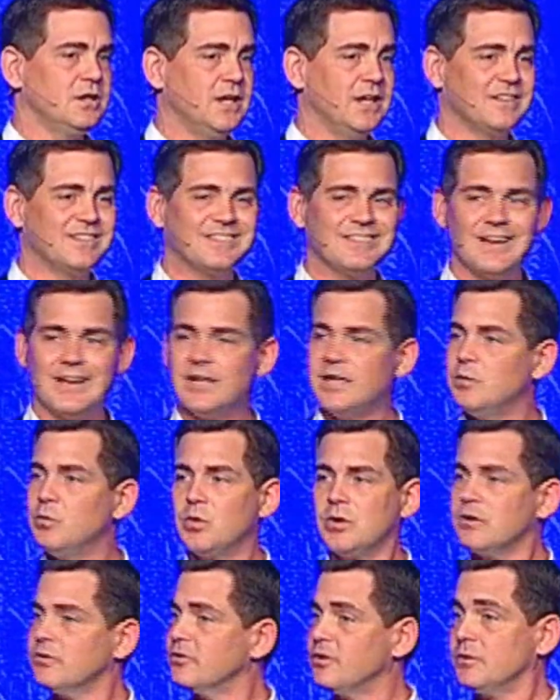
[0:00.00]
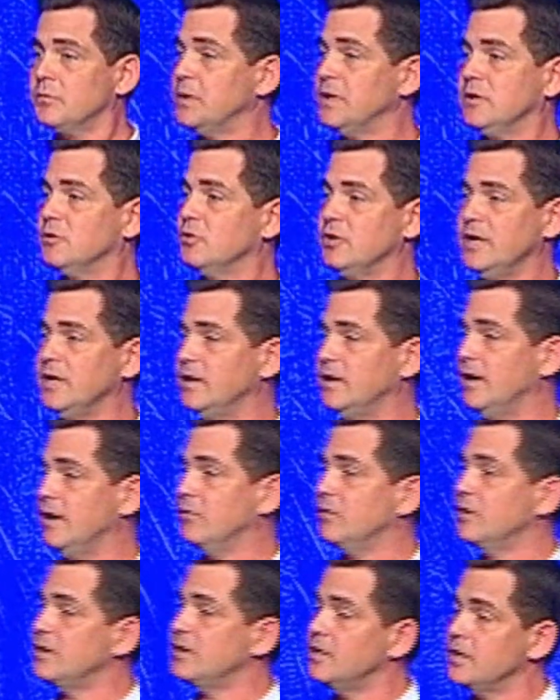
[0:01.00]
Exciting works are being created
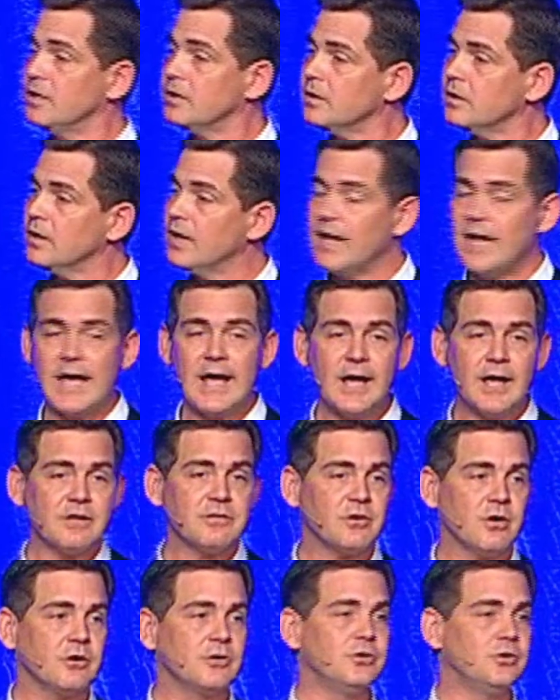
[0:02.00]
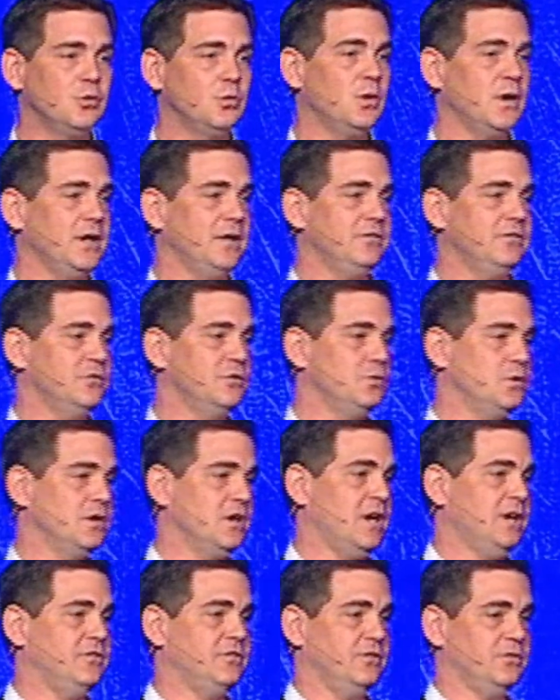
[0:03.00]
every year, as are new ways to
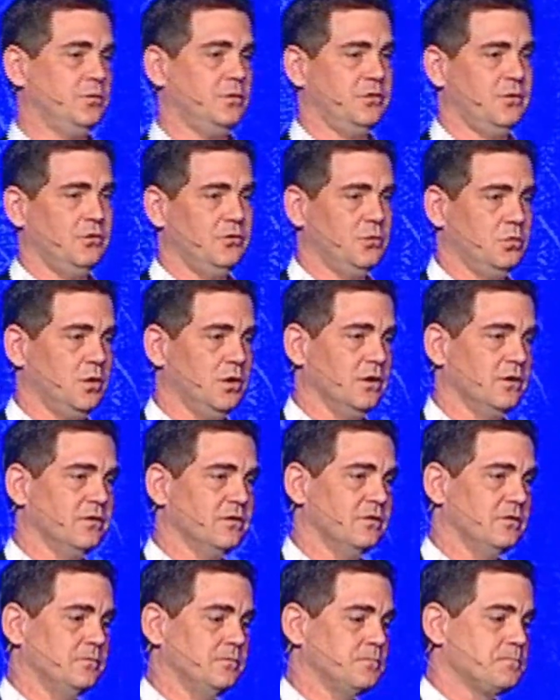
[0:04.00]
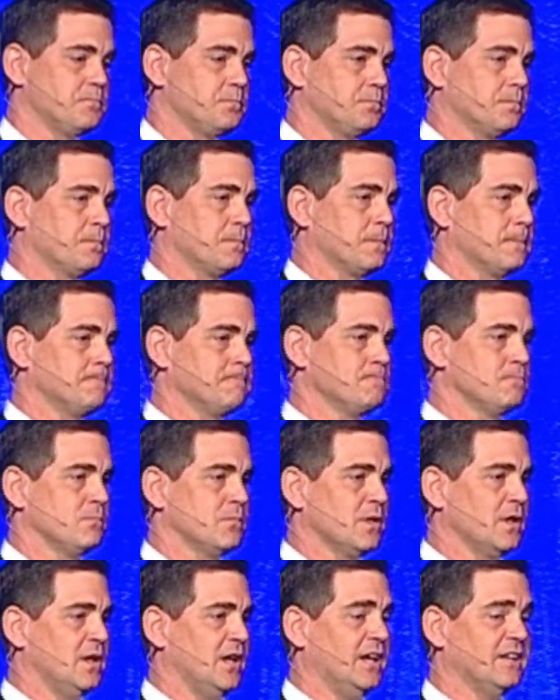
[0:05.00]
engage us with those works.
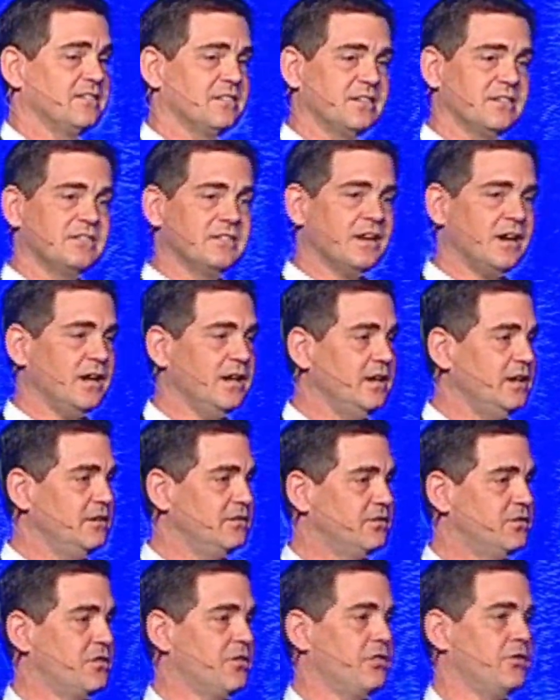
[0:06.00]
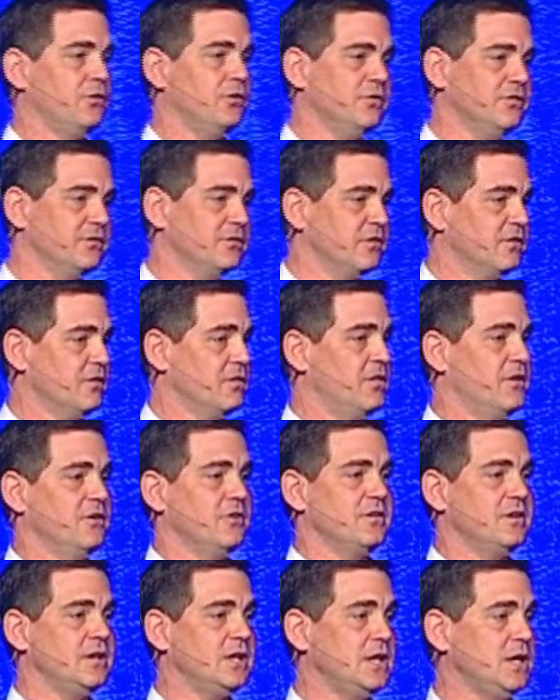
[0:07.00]
And society's thirst, their
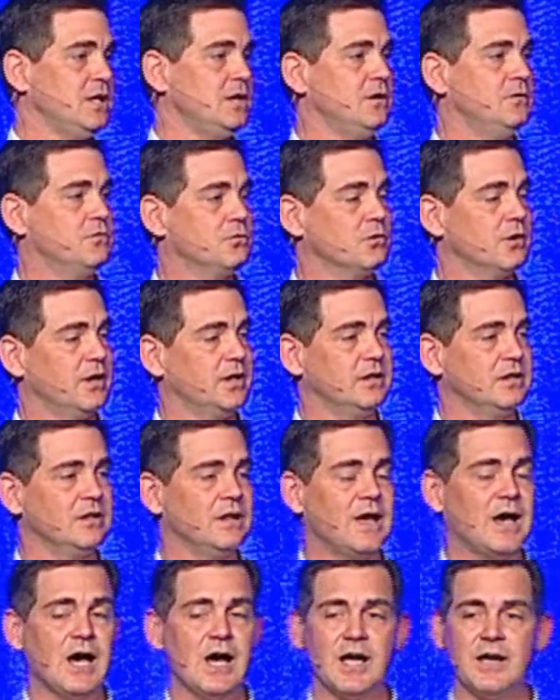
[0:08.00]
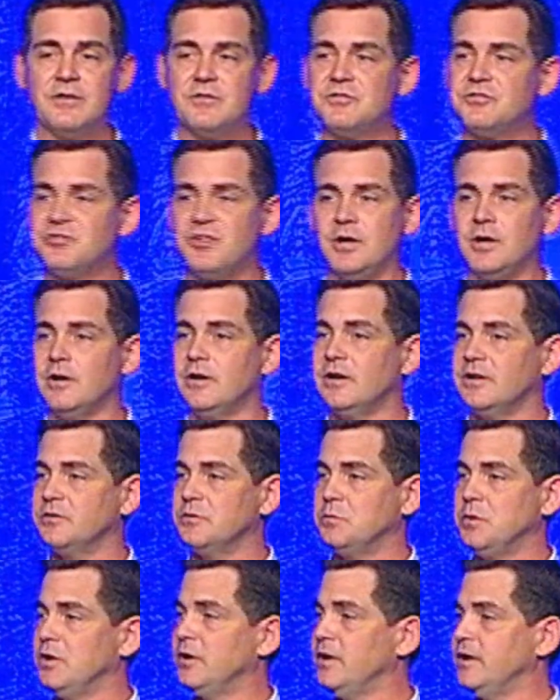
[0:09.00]
need for a live, shared
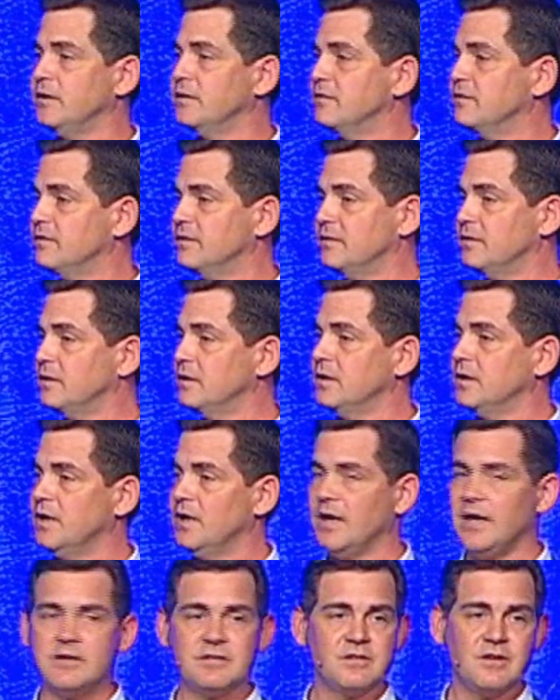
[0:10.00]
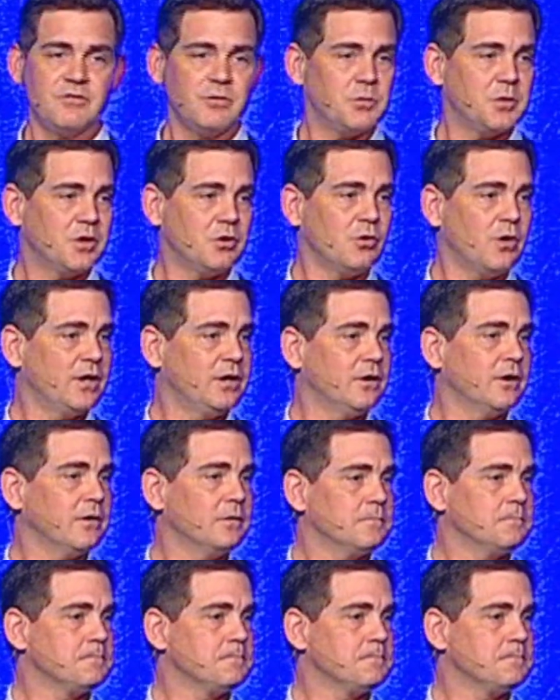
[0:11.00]
experience has never been greater.